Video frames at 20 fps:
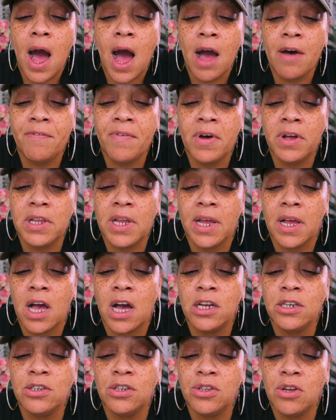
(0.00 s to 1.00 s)
I felt like,
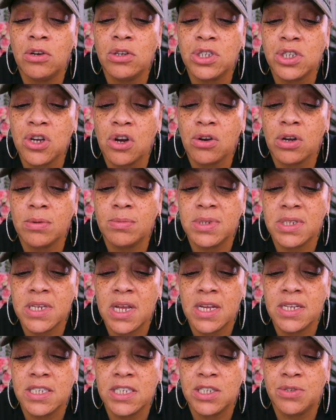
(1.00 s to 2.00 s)
under those
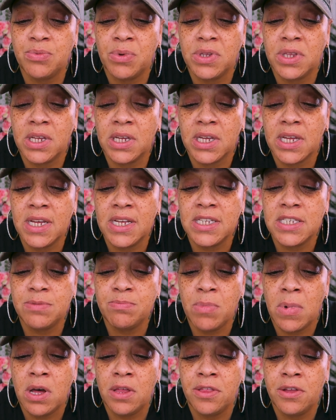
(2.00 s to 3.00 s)
circumstances with the kid's
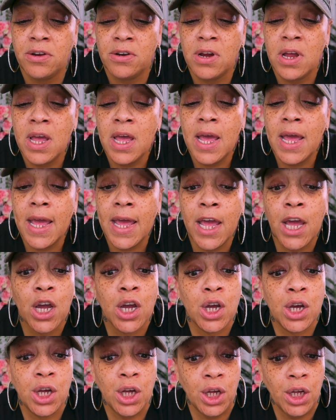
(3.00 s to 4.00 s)
mother,
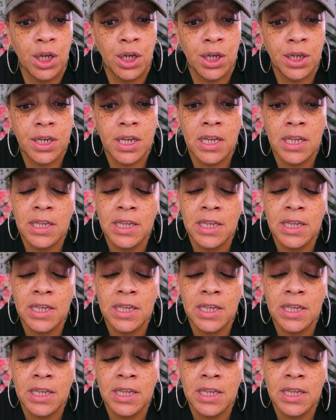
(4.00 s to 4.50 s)
it could